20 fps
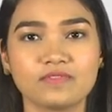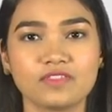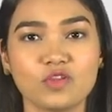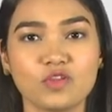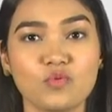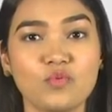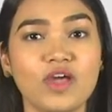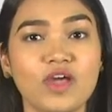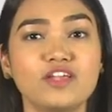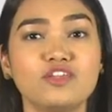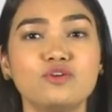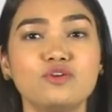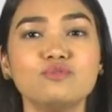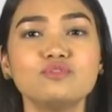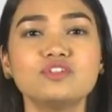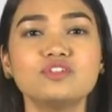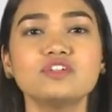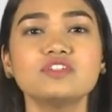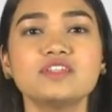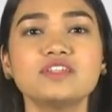where
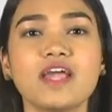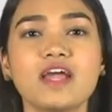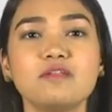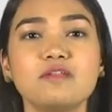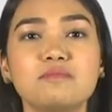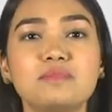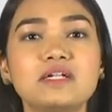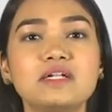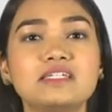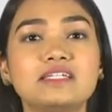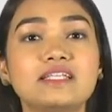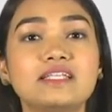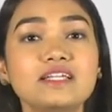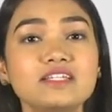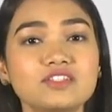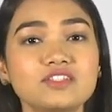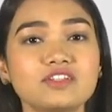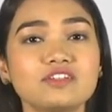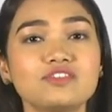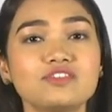users can build
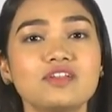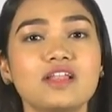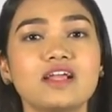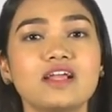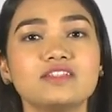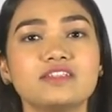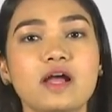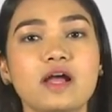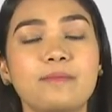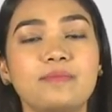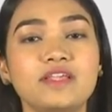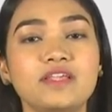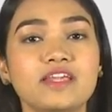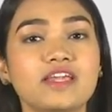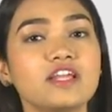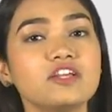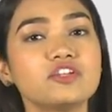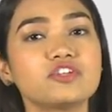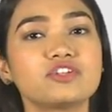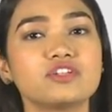decentralized
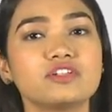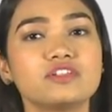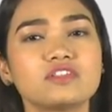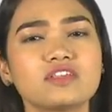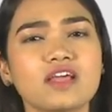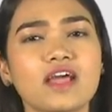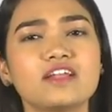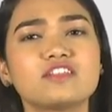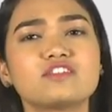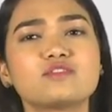applications and